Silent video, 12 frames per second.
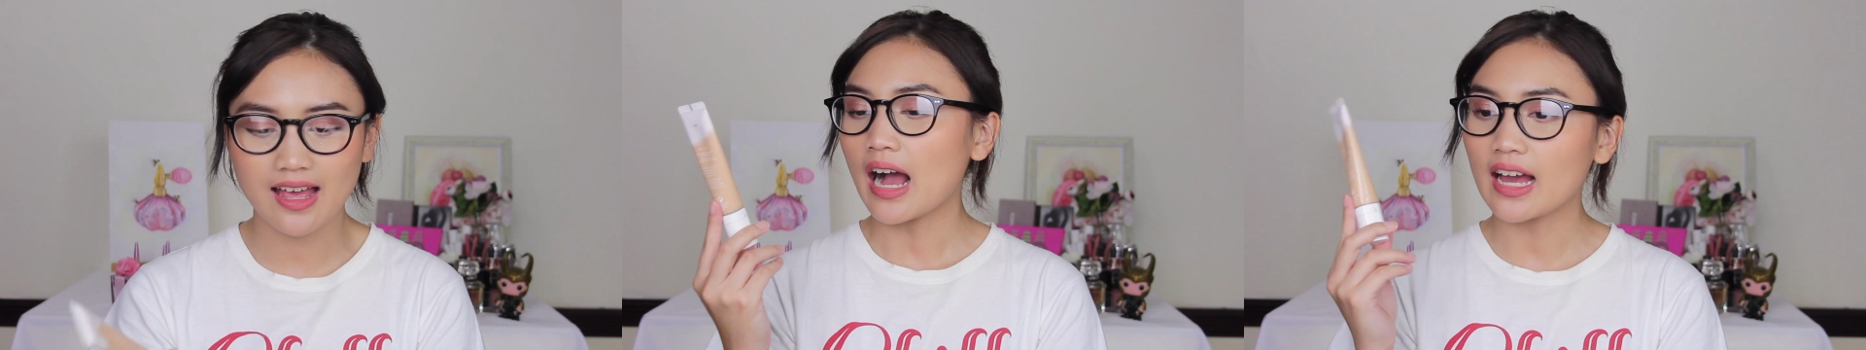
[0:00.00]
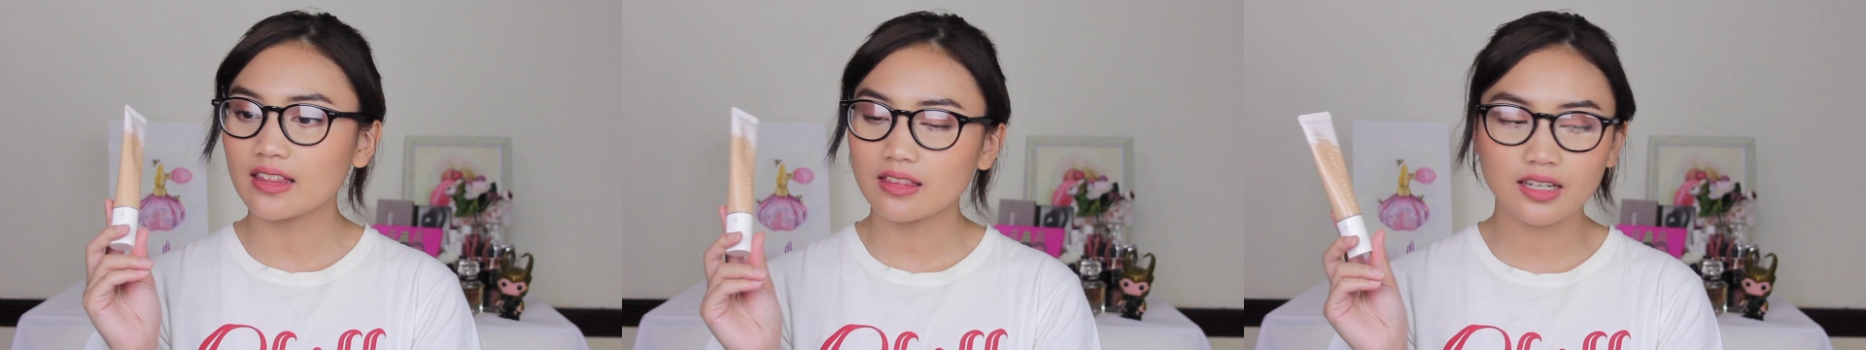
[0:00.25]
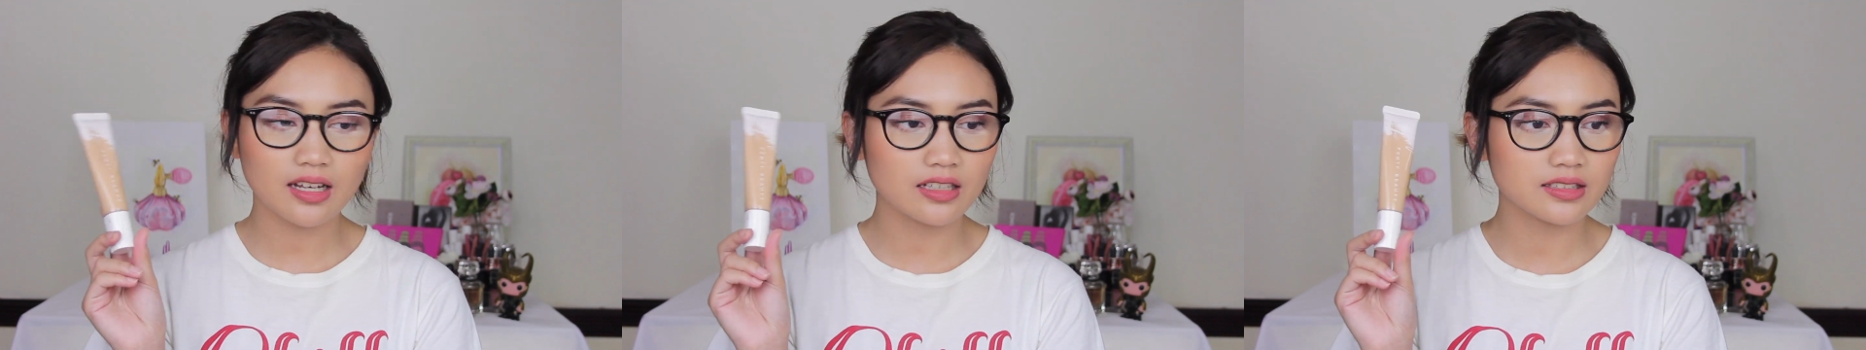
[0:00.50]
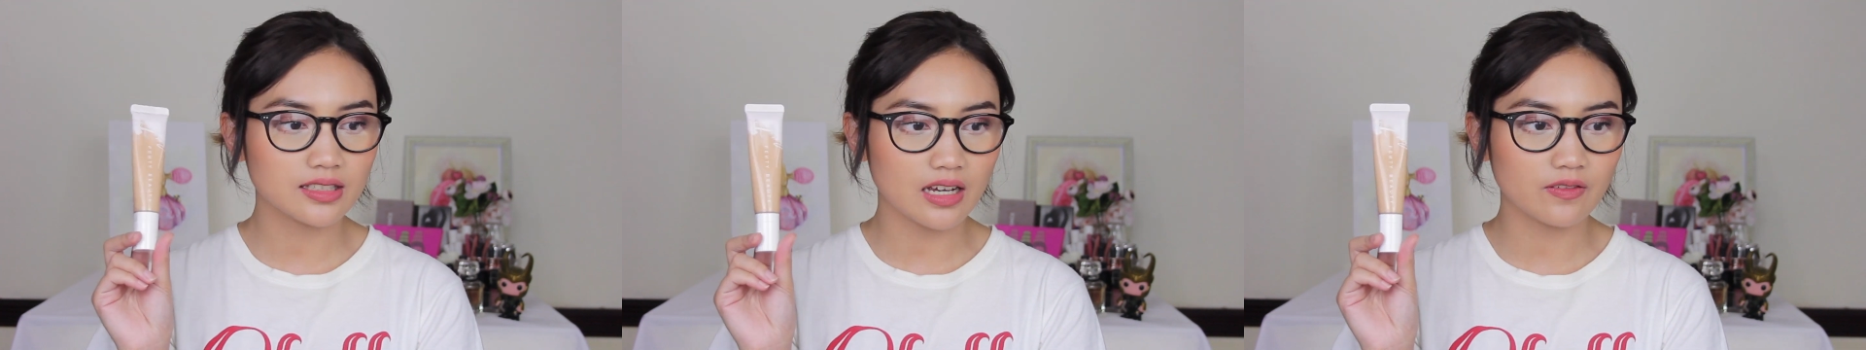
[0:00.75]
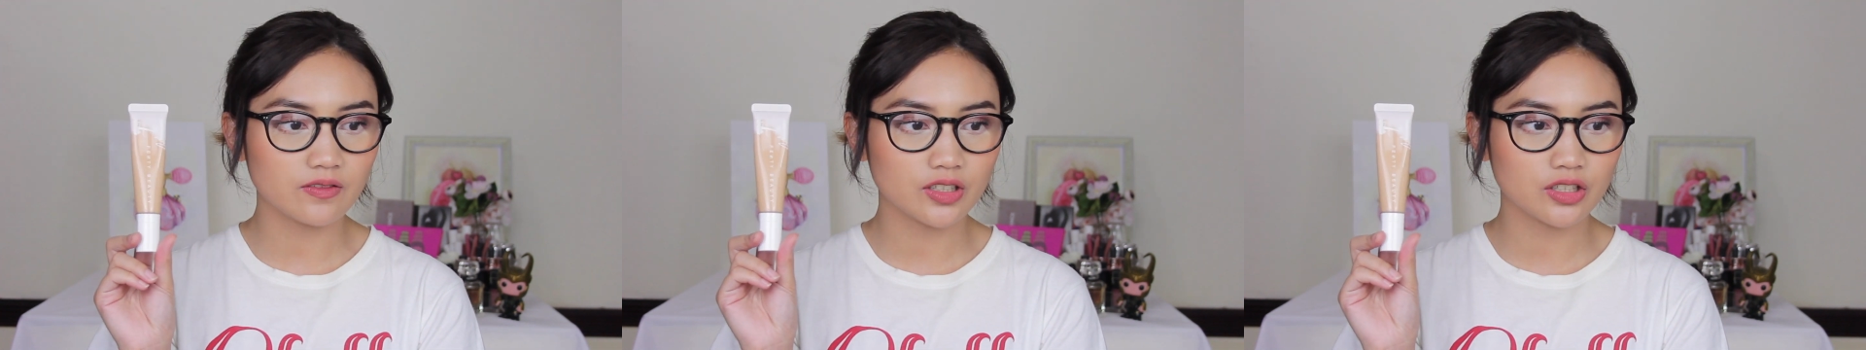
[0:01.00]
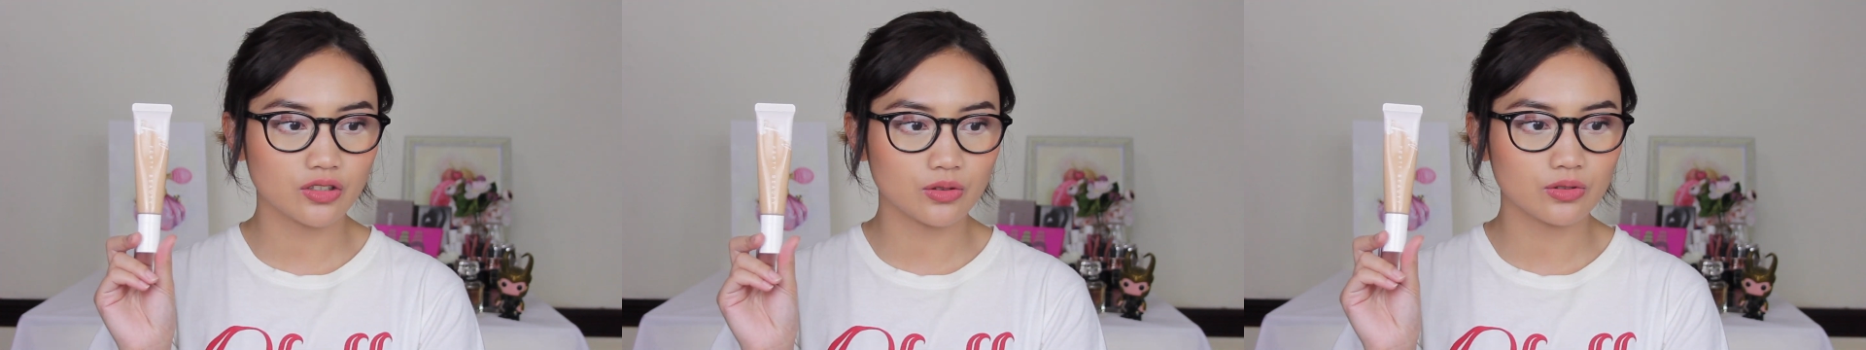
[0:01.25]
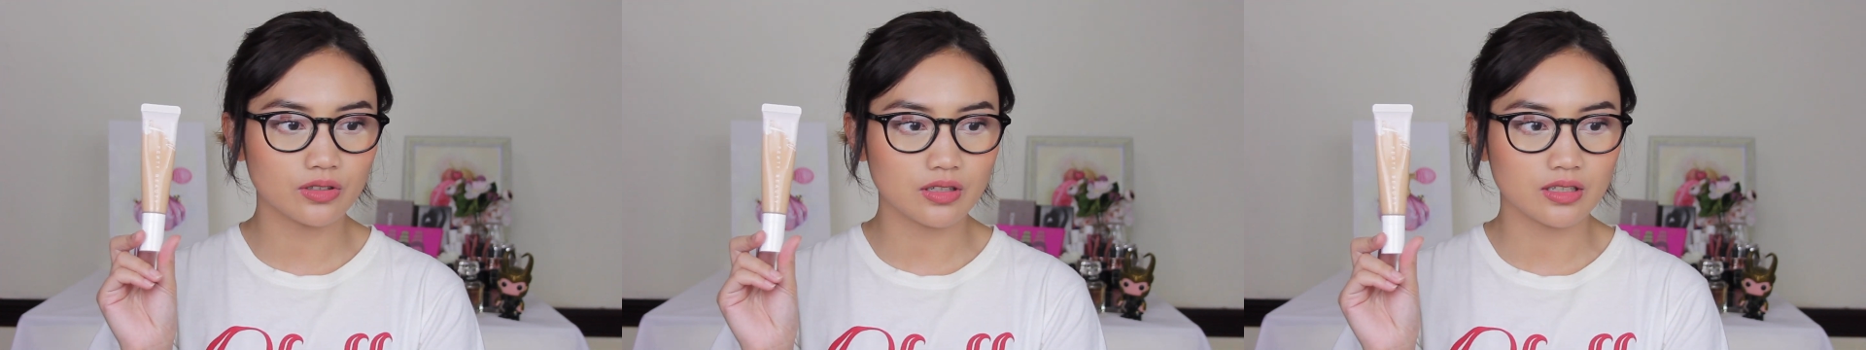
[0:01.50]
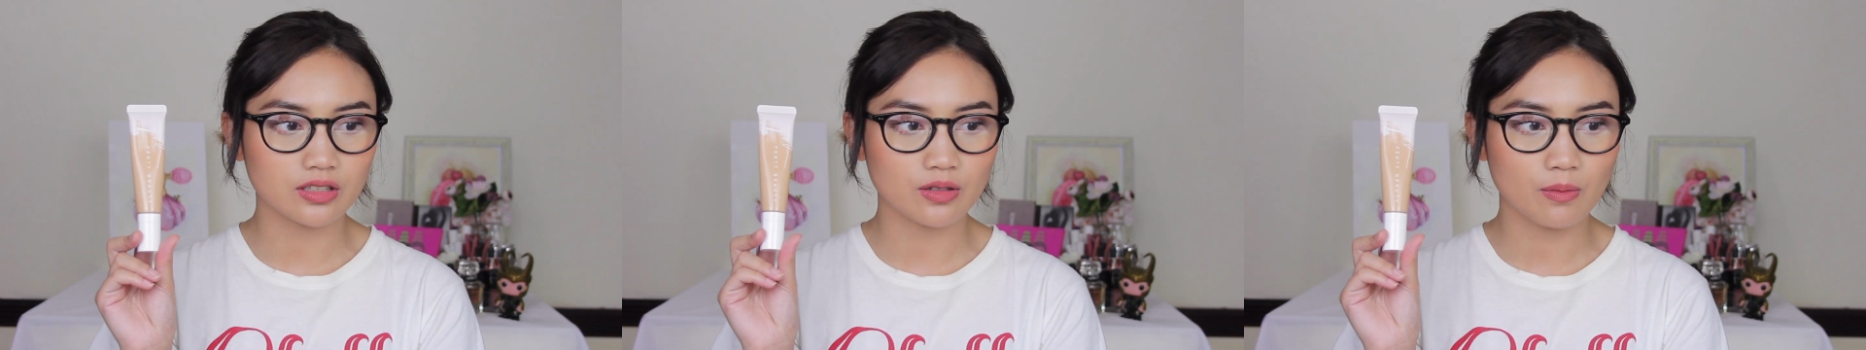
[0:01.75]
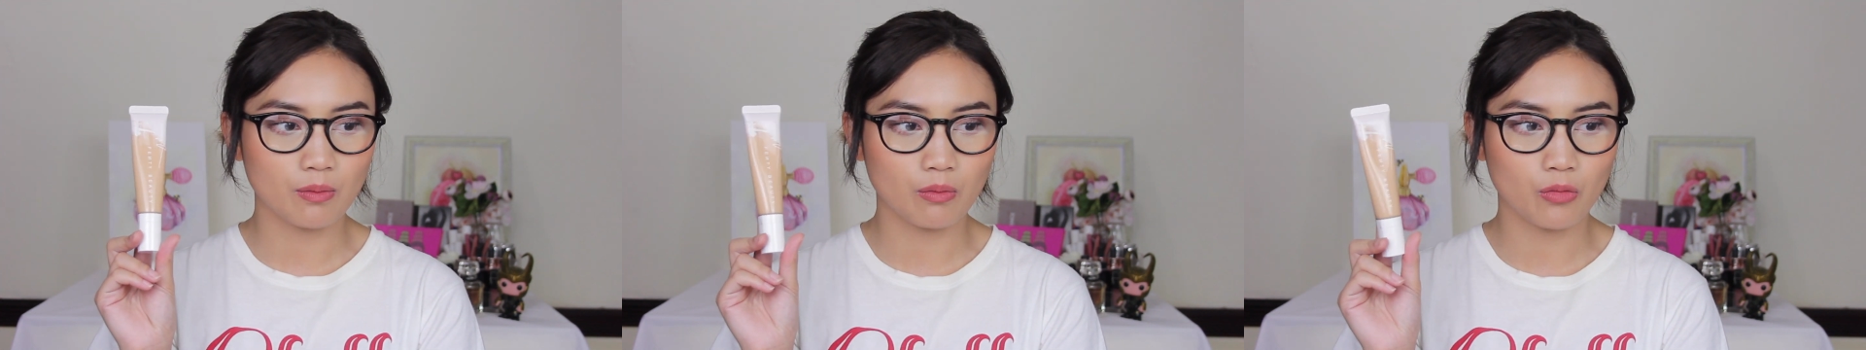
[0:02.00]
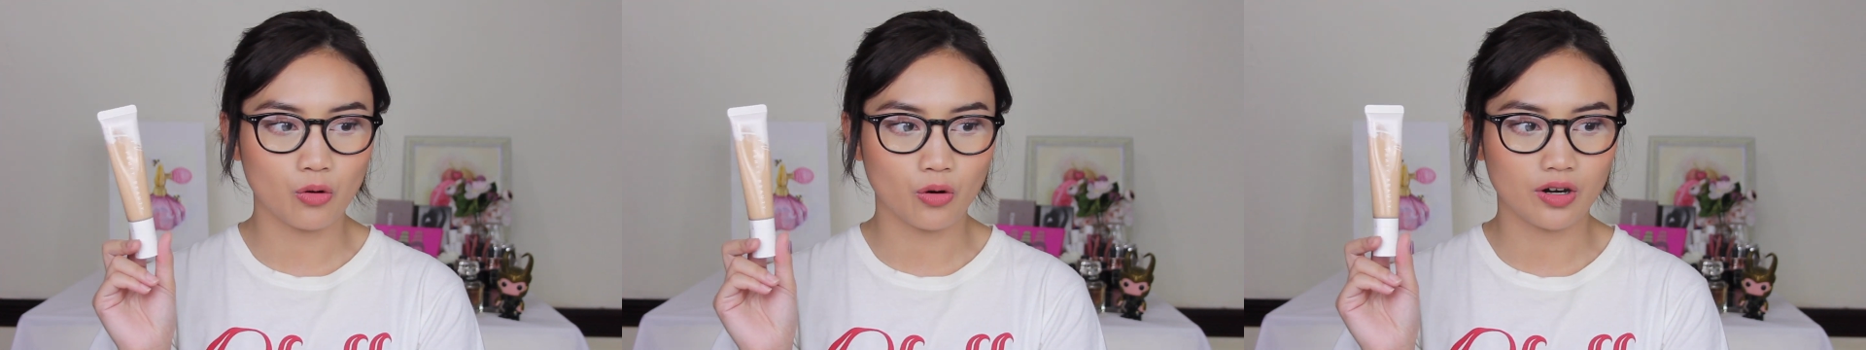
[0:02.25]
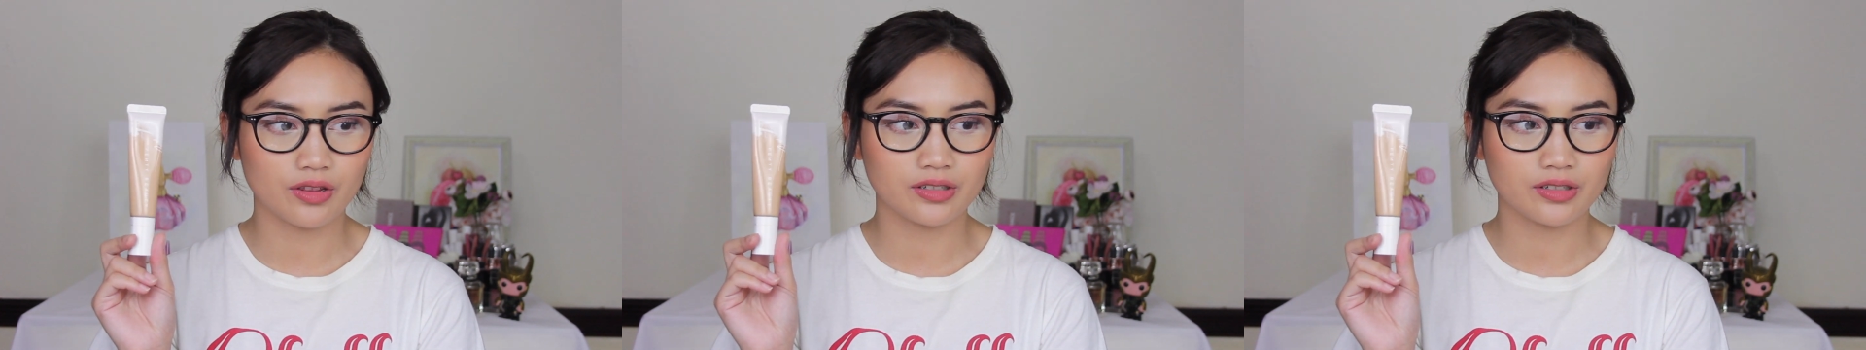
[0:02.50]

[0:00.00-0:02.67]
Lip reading: I think I'll definitely use this more.